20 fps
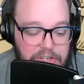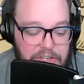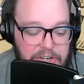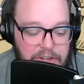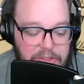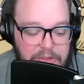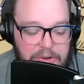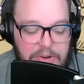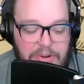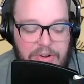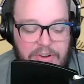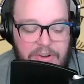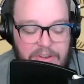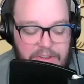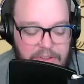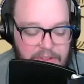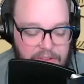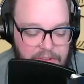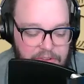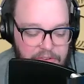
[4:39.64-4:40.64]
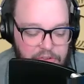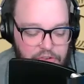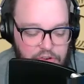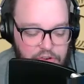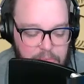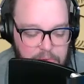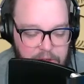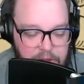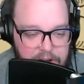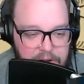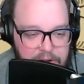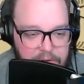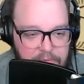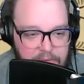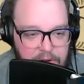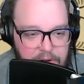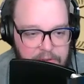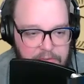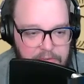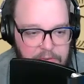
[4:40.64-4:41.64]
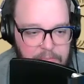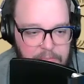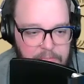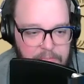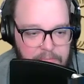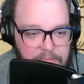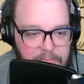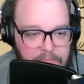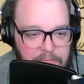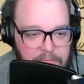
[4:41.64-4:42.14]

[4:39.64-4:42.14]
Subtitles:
put another triple header in front of him.